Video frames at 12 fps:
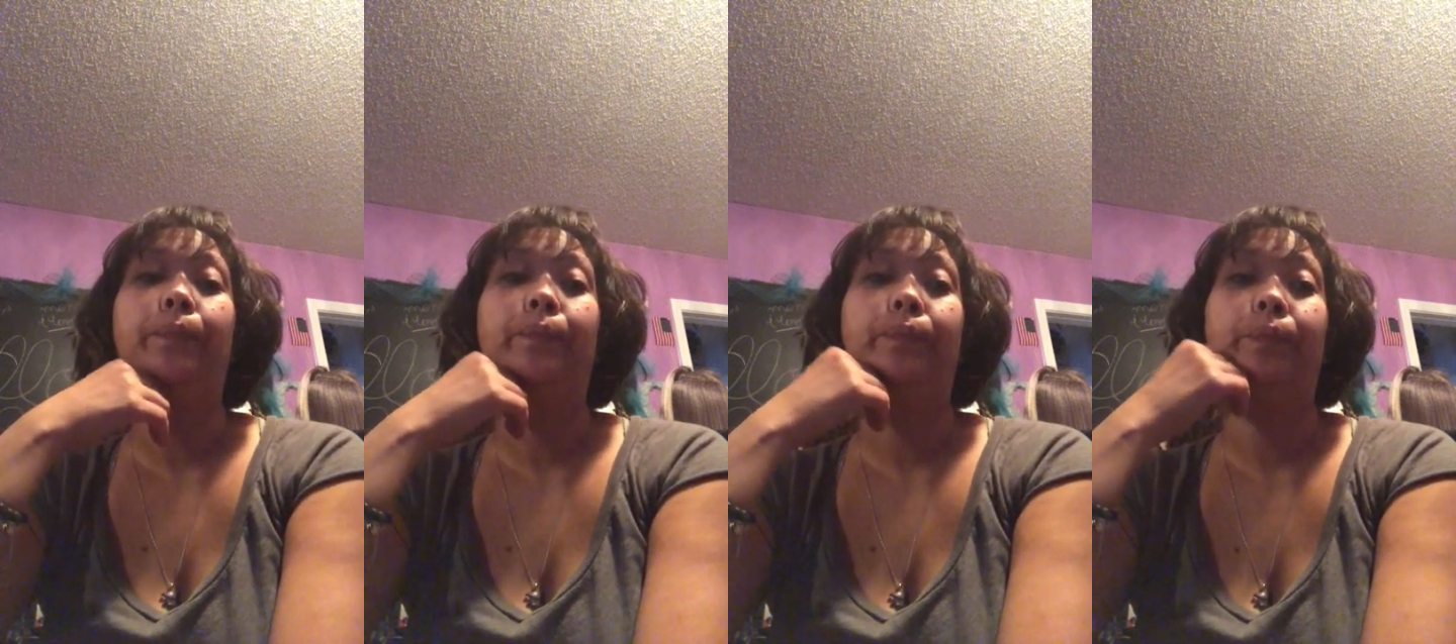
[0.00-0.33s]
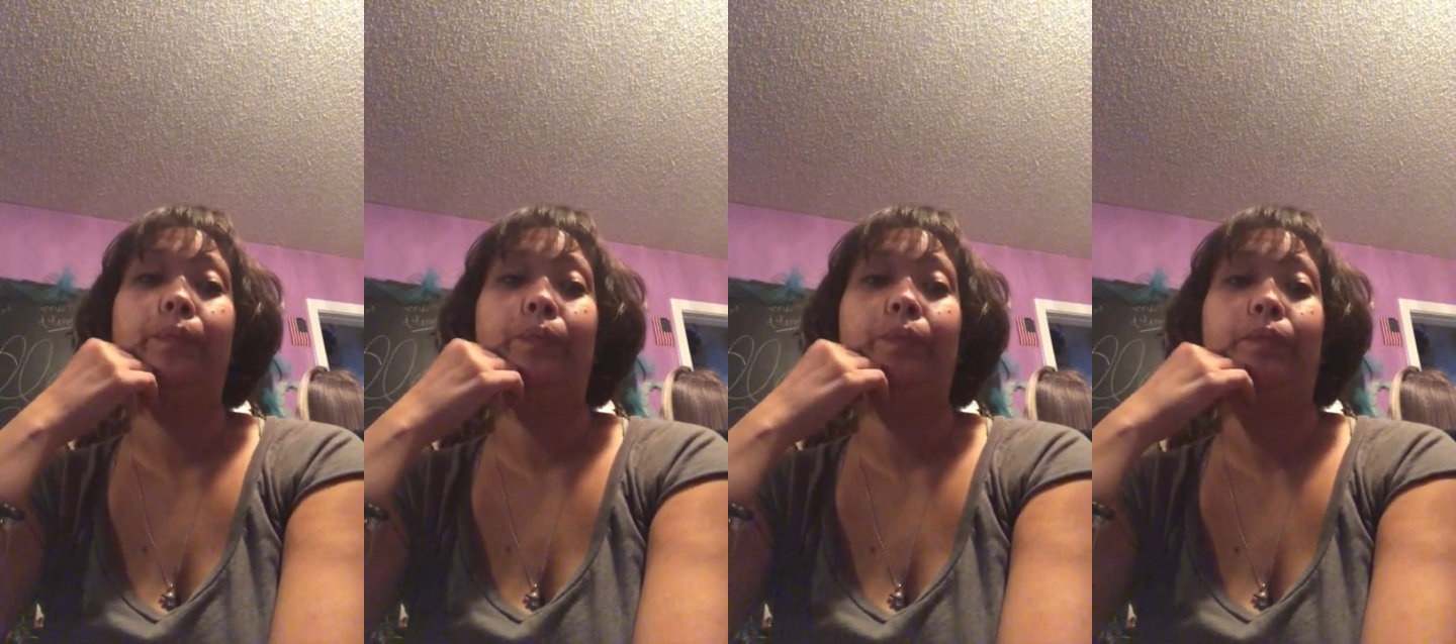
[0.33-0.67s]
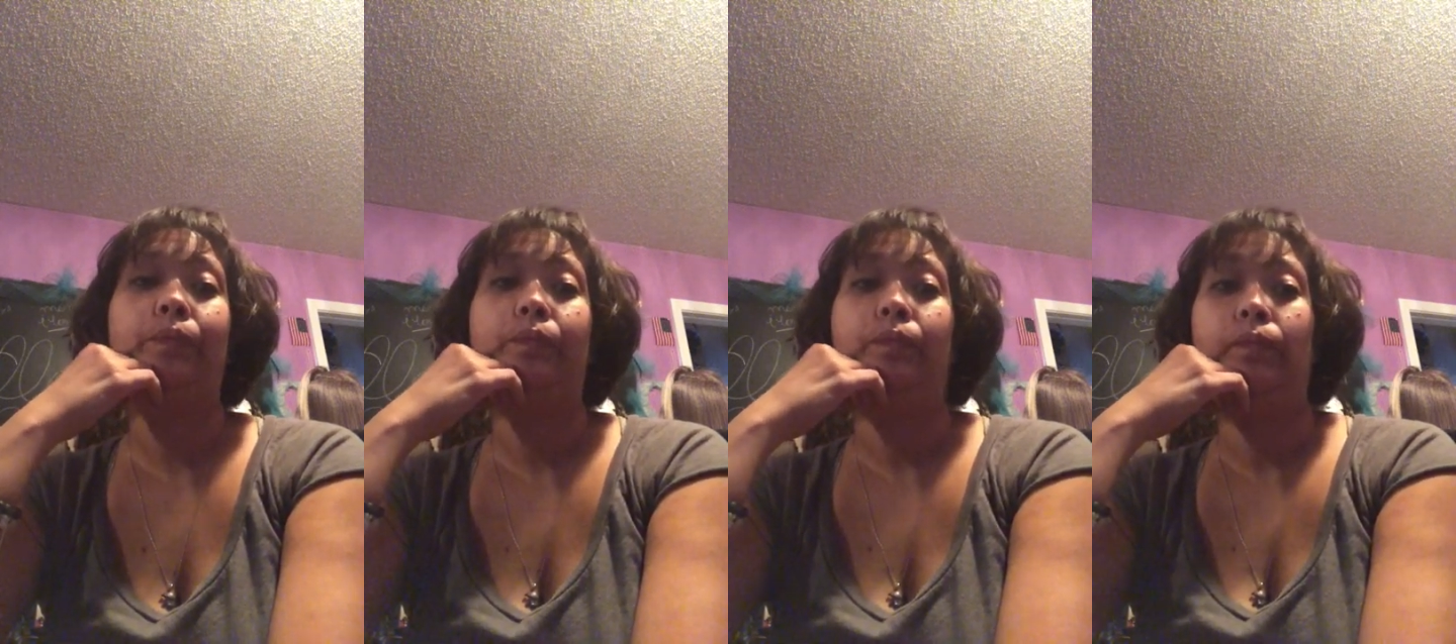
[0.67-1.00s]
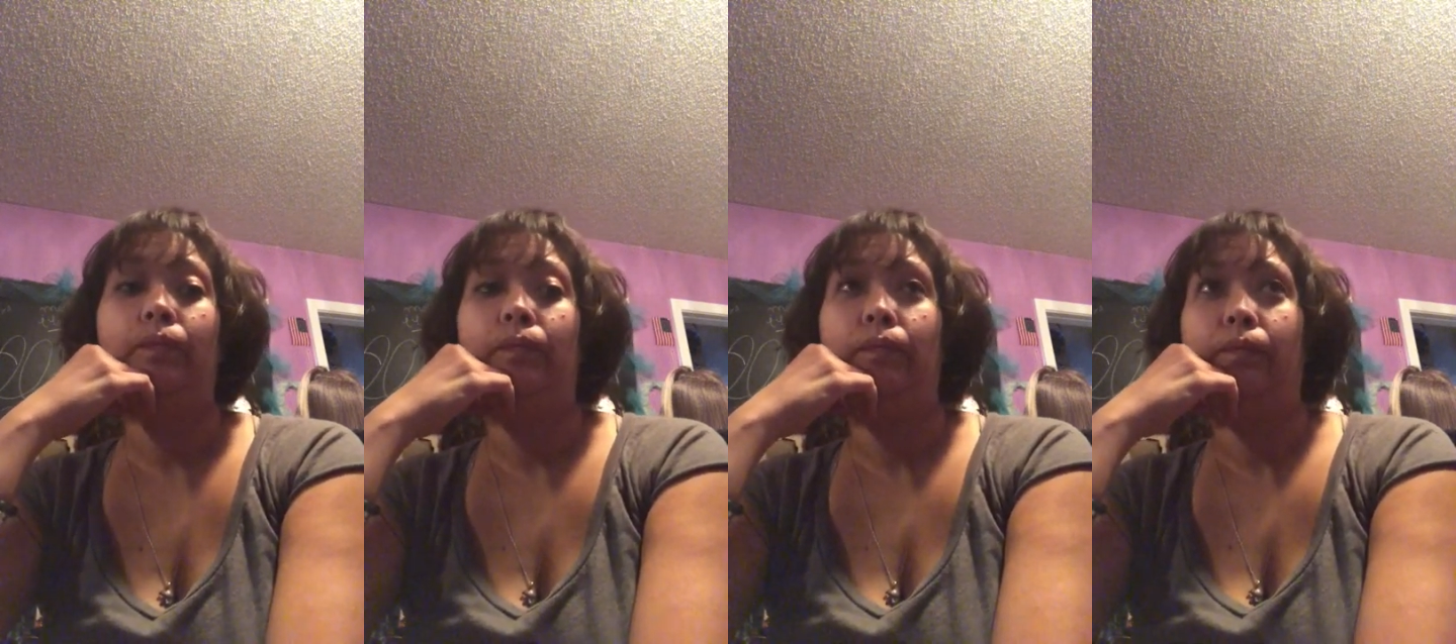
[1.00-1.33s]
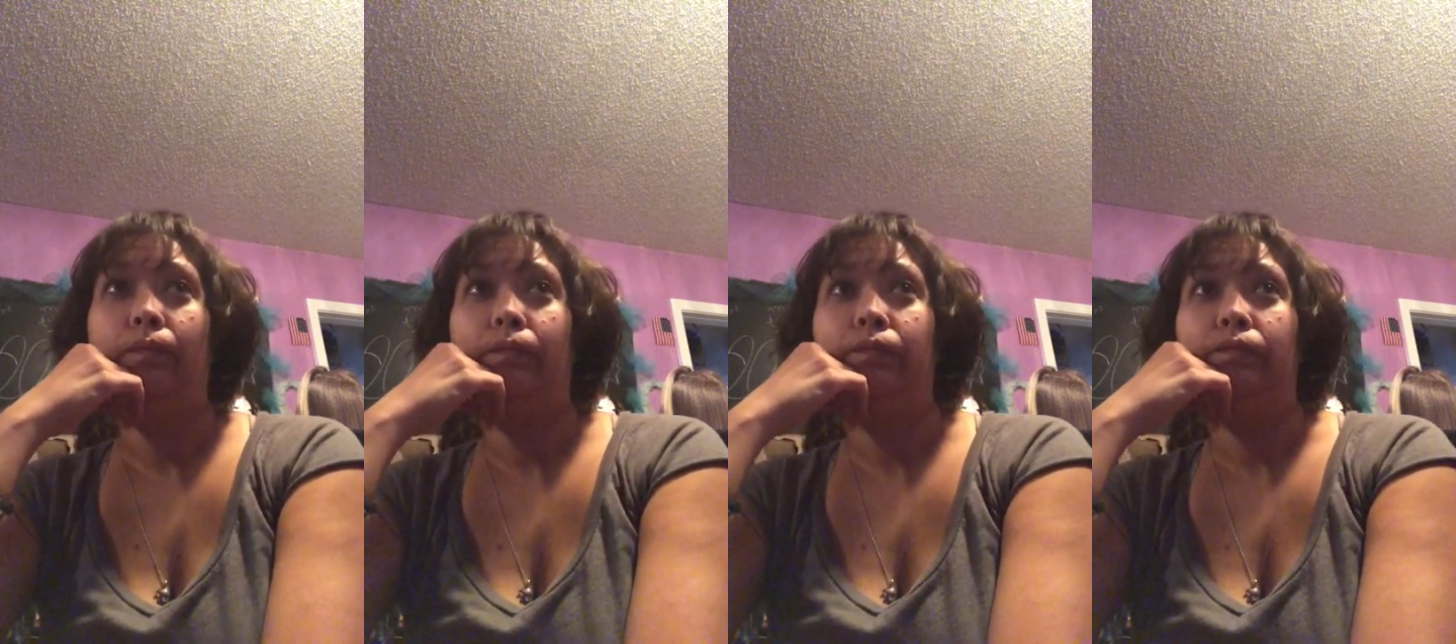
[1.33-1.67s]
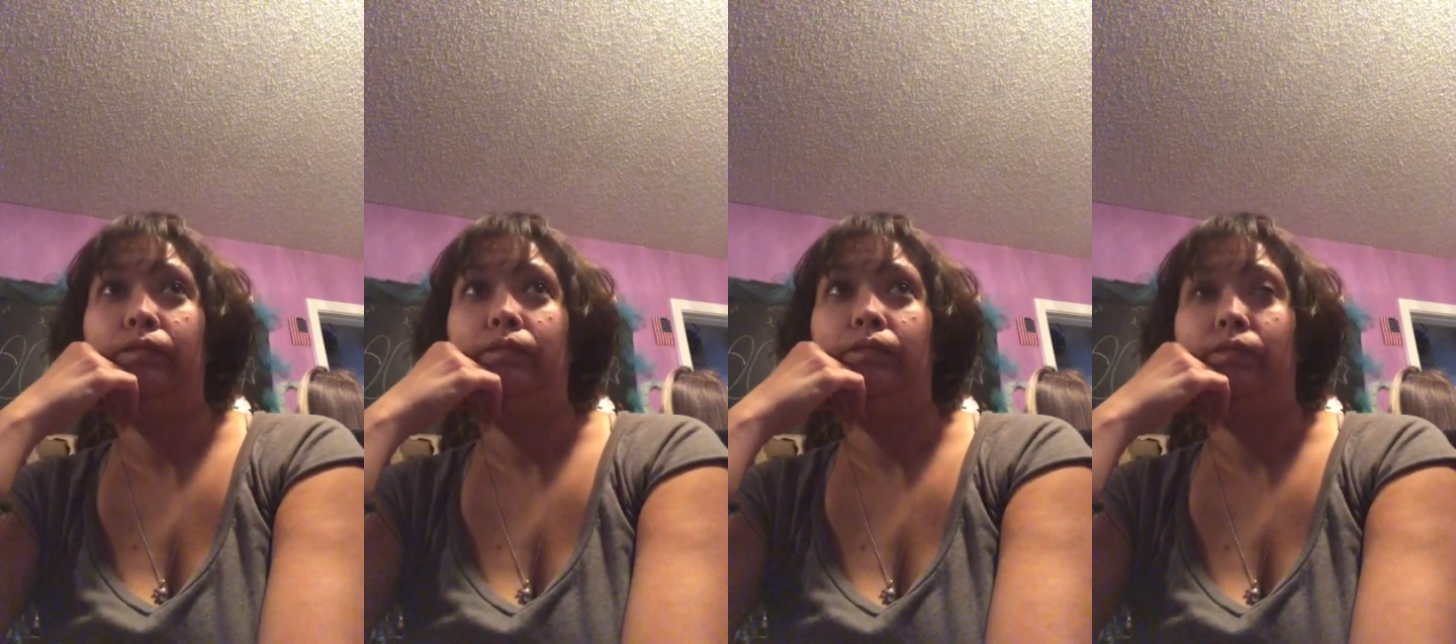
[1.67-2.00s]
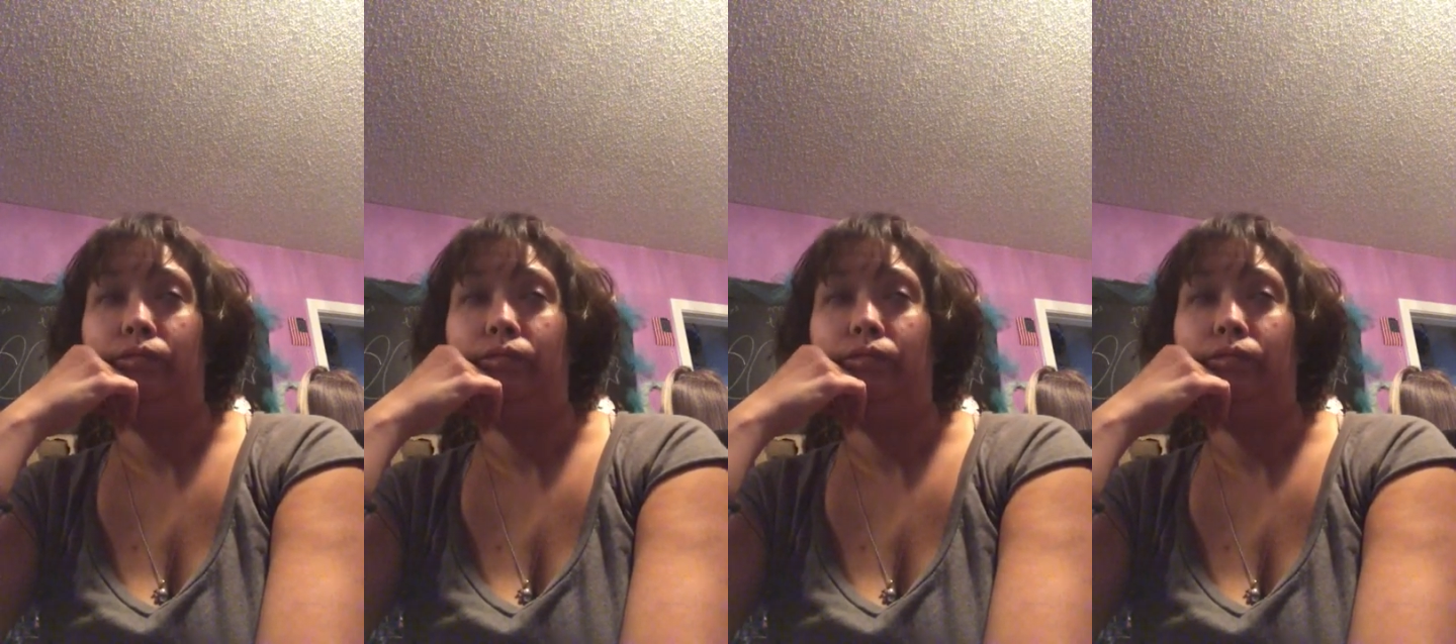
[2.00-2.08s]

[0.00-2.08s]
and if I need to borrow some tools.